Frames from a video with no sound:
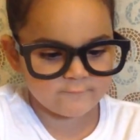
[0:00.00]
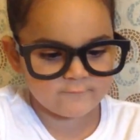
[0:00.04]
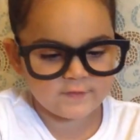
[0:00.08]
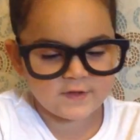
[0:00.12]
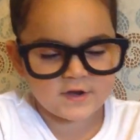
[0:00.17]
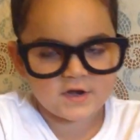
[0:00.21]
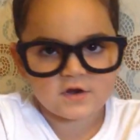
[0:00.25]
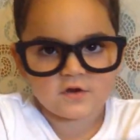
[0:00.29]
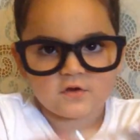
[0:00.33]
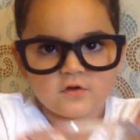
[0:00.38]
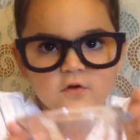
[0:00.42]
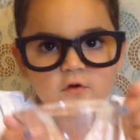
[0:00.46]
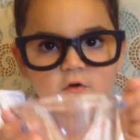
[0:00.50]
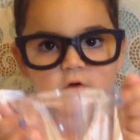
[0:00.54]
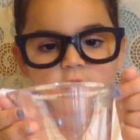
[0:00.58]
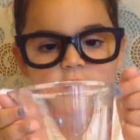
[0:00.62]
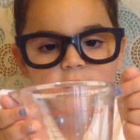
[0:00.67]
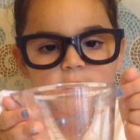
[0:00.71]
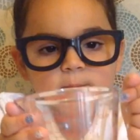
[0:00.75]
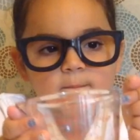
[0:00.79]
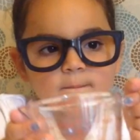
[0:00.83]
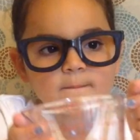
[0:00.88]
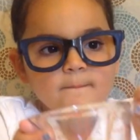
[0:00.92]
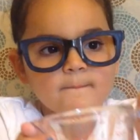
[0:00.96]

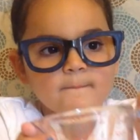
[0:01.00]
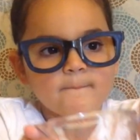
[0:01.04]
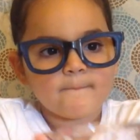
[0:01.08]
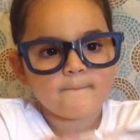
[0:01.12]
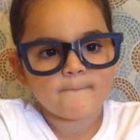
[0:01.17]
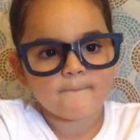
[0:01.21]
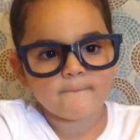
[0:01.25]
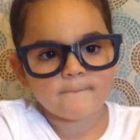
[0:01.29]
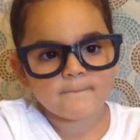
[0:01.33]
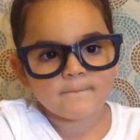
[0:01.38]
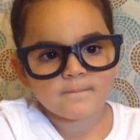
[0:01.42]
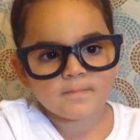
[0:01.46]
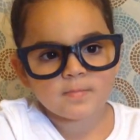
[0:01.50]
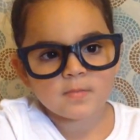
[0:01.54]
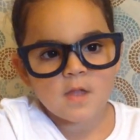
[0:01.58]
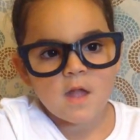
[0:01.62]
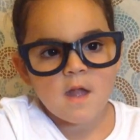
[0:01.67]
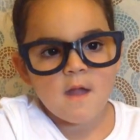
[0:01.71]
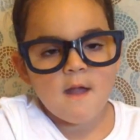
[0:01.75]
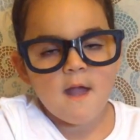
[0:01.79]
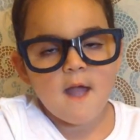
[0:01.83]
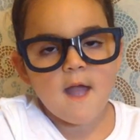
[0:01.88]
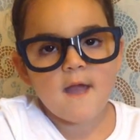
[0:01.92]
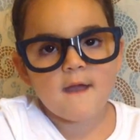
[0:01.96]
vinegar,
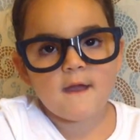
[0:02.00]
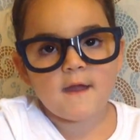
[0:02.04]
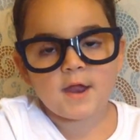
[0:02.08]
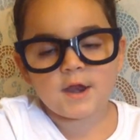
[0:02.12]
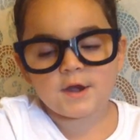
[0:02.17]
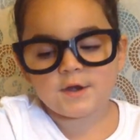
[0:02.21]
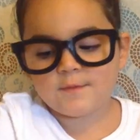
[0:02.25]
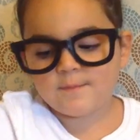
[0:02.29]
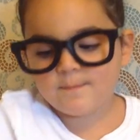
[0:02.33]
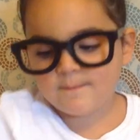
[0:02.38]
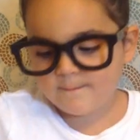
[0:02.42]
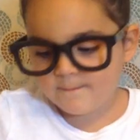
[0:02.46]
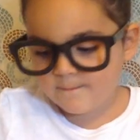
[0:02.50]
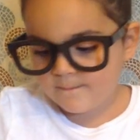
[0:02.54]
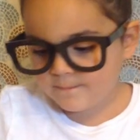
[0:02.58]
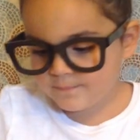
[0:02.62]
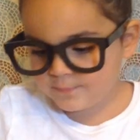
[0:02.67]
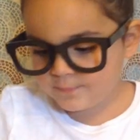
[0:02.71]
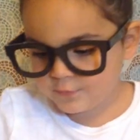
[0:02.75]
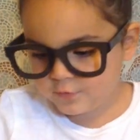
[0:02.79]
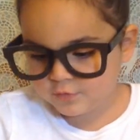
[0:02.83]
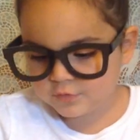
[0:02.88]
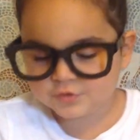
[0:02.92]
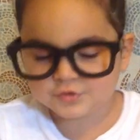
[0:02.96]
and
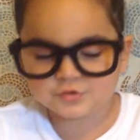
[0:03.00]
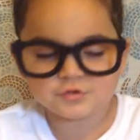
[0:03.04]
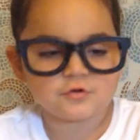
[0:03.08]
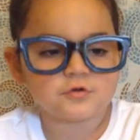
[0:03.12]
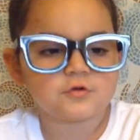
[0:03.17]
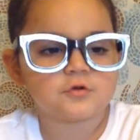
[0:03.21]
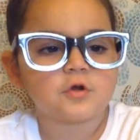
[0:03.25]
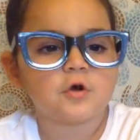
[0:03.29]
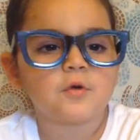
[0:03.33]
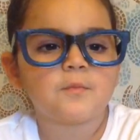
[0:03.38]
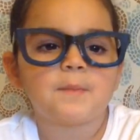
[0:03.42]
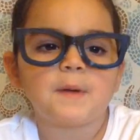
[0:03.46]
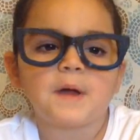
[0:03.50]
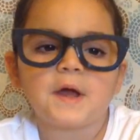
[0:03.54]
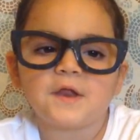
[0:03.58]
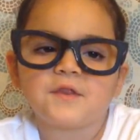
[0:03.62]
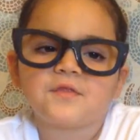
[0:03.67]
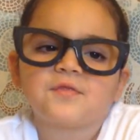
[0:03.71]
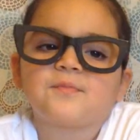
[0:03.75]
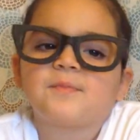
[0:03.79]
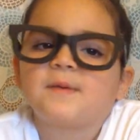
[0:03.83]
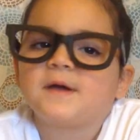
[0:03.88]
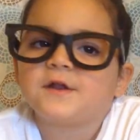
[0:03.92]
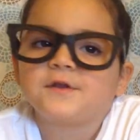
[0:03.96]
your journal,
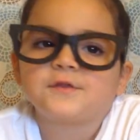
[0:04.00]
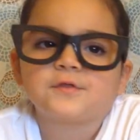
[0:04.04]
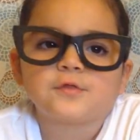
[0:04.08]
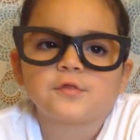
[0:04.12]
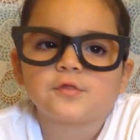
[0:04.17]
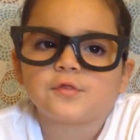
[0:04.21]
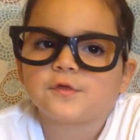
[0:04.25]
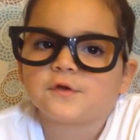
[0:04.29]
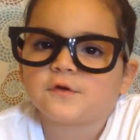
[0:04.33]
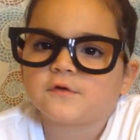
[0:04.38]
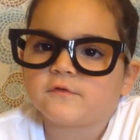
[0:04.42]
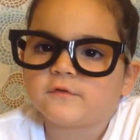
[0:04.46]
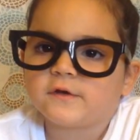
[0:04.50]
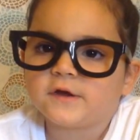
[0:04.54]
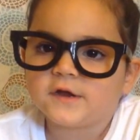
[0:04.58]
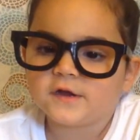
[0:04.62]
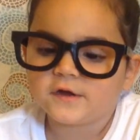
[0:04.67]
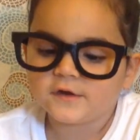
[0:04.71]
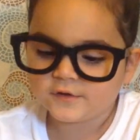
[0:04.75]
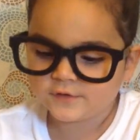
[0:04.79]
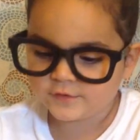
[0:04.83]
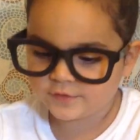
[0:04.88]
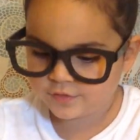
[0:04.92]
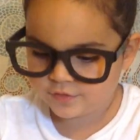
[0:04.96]
pens, pencils, and
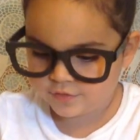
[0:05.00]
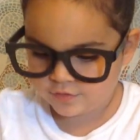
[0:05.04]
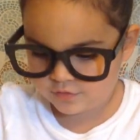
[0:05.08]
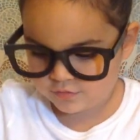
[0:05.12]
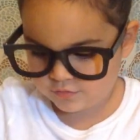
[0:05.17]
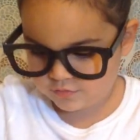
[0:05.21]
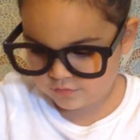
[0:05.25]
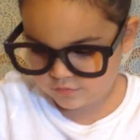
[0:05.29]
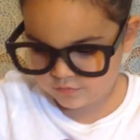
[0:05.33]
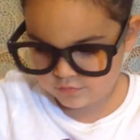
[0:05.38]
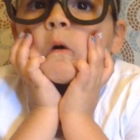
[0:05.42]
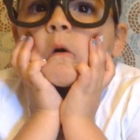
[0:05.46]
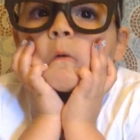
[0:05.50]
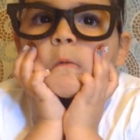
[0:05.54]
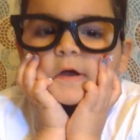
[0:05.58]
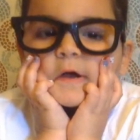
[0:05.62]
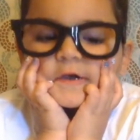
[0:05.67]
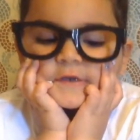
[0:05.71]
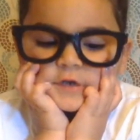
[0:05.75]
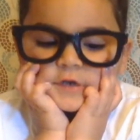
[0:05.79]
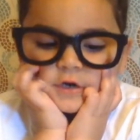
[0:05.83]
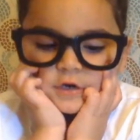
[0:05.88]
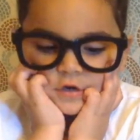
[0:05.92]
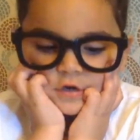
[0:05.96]
crayons.
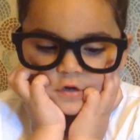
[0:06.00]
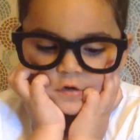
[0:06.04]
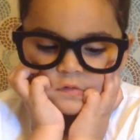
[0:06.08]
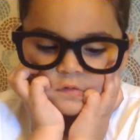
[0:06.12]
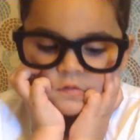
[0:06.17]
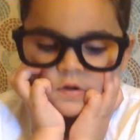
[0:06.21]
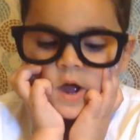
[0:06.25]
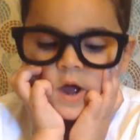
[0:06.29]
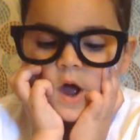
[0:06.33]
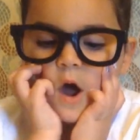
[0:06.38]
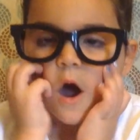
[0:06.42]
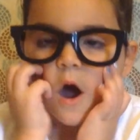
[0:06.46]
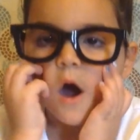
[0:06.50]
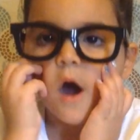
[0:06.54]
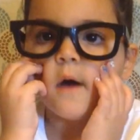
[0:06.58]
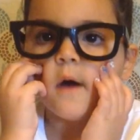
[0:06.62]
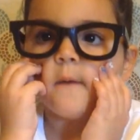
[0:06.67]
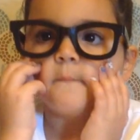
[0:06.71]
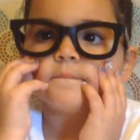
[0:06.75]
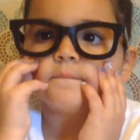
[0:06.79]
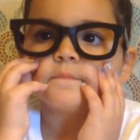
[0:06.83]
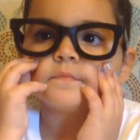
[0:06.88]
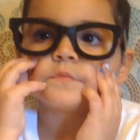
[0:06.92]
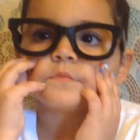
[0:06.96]
What to
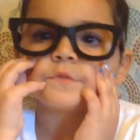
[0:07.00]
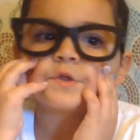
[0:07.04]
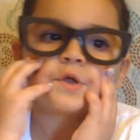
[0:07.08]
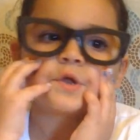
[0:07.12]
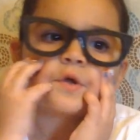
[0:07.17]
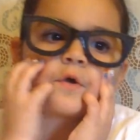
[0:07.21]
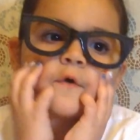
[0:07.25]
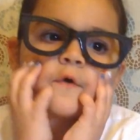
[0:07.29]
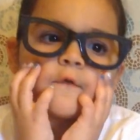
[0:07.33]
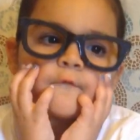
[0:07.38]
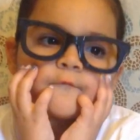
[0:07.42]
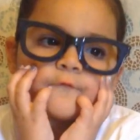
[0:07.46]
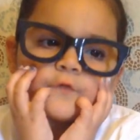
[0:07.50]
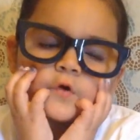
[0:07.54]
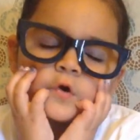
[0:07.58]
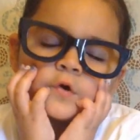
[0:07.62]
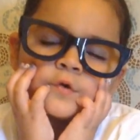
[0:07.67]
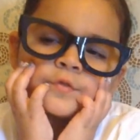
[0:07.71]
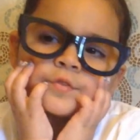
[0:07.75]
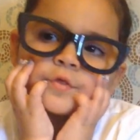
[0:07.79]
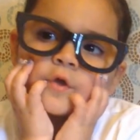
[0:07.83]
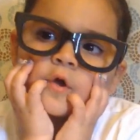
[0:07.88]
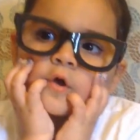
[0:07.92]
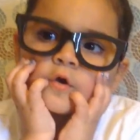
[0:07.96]
do?
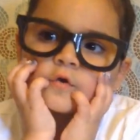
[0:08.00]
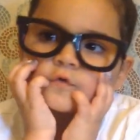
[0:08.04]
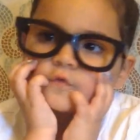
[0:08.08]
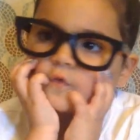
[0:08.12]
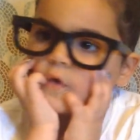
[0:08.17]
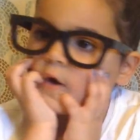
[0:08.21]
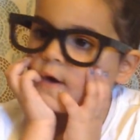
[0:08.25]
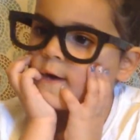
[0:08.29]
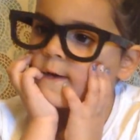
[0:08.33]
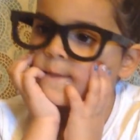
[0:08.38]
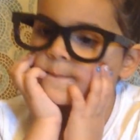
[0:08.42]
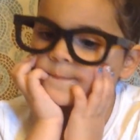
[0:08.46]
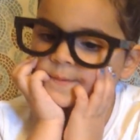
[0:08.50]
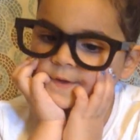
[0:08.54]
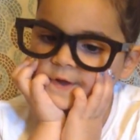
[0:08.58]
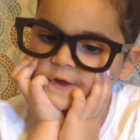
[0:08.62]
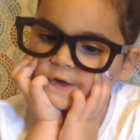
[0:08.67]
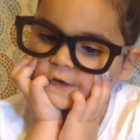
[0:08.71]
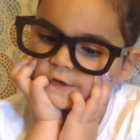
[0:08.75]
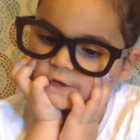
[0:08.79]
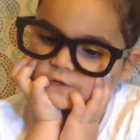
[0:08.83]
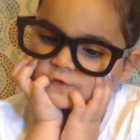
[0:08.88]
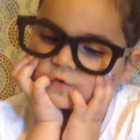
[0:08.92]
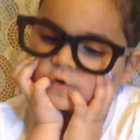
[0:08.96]
First, draw a
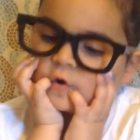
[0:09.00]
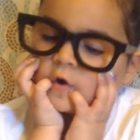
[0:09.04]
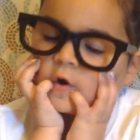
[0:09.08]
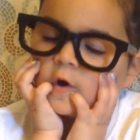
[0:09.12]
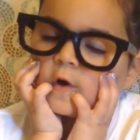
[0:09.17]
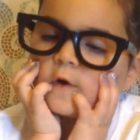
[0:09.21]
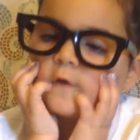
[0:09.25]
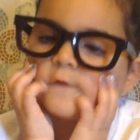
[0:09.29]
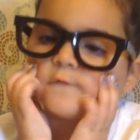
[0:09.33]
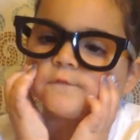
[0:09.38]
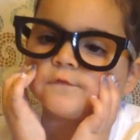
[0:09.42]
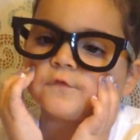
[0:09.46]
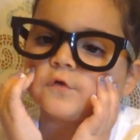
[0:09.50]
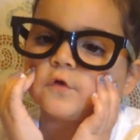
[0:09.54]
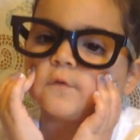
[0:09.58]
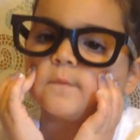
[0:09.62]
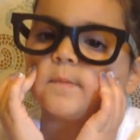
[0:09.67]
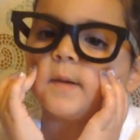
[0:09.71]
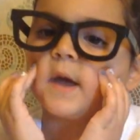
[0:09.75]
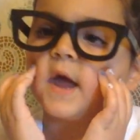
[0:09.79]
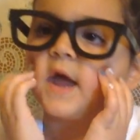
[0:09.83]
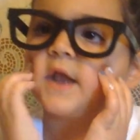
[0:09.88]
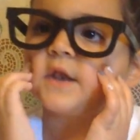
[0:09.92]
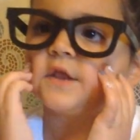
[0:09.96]
picture of your
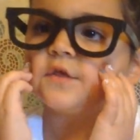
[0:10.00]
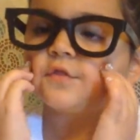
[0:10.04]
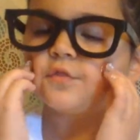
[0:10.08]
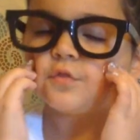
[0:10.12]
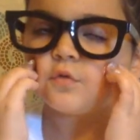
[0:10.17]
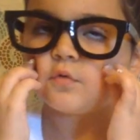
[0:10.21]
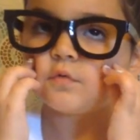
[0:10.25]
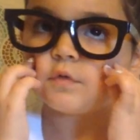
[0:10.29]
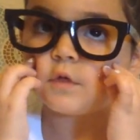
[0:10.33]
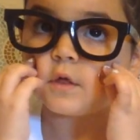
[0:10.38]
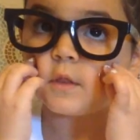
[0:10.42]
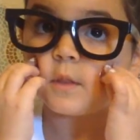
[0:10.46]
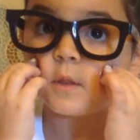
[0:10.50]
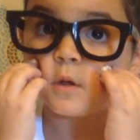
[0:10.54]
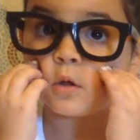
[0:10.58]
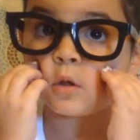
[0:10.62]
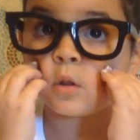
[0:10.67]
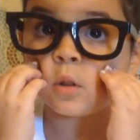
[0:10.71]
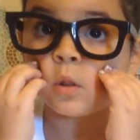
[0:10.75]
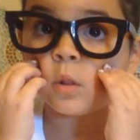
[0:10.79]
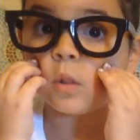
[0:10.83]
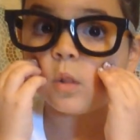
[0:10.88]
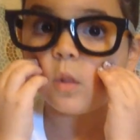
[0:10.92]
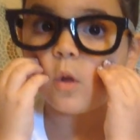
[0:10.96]
pennies using the
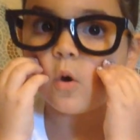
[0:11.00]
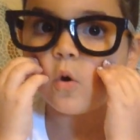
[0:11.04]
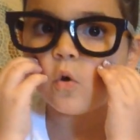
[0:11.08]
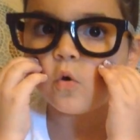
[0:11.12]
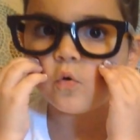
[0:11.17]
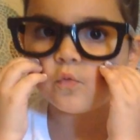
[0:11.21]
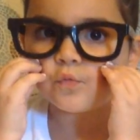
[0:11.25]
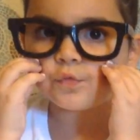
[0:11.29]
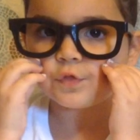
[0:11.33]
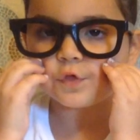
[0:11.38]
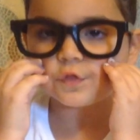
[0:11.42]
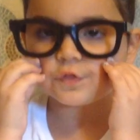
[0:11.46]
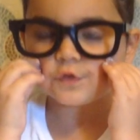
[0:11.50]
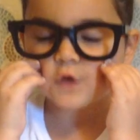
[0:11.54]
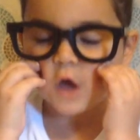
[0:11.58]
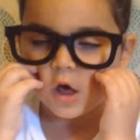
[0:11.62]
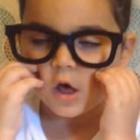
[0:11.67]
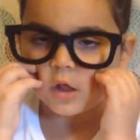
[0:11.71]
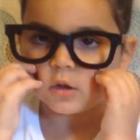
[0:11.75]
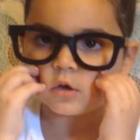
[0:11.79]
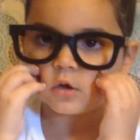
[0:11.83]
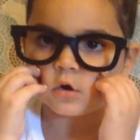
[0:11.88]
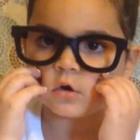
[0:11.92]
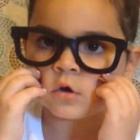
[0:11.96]
closest
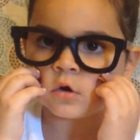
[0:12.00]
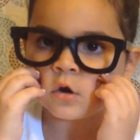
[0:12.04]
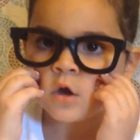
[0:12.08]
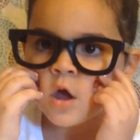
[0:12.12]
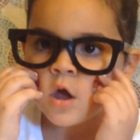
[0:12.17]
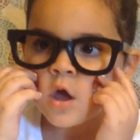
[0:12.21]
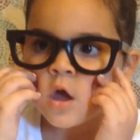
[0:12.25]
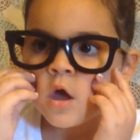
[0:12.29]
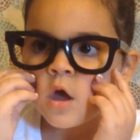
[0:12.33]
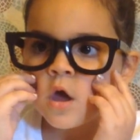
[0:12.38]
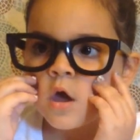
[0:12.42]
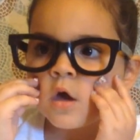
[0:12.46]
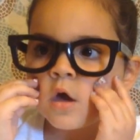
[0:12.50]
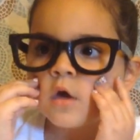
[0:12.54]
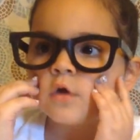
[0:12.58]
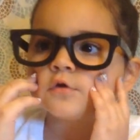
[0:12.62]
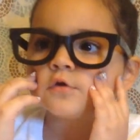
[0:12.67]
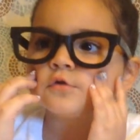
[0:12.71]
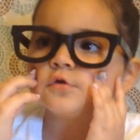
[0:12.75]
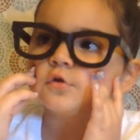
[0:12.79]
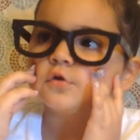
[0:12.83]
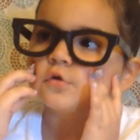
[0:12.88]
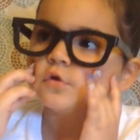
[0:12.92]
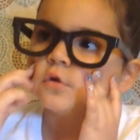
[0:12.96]
color
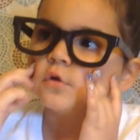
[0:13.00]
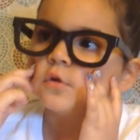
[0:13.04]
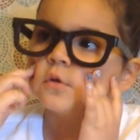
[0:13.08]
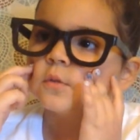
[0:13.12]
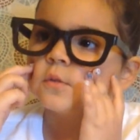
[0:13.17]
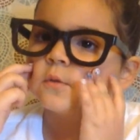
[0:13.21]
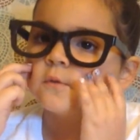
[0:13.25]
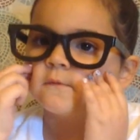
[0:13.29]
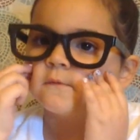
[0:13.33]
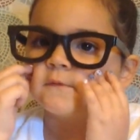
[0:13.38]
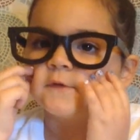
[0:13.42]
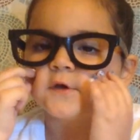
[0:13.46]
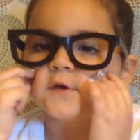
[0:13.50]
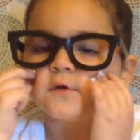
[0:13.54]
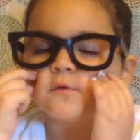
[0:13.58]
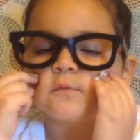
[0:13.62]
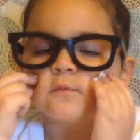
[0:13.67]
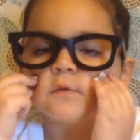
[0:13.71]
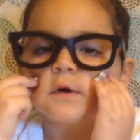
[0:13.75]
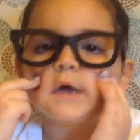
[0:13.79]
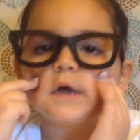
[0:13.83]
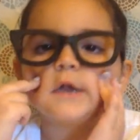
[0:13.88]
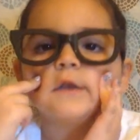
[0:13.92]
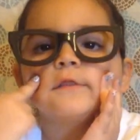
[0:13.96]
to the real
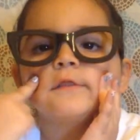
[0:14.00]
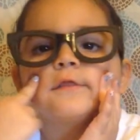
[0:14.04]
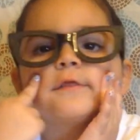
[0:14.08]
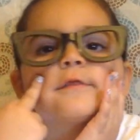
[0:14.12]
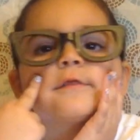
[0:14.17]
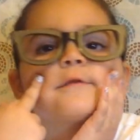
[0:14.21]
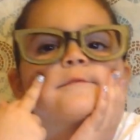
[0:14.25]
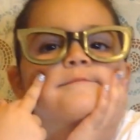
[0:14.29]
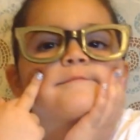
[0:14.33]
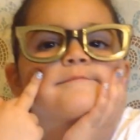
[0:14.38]
ones.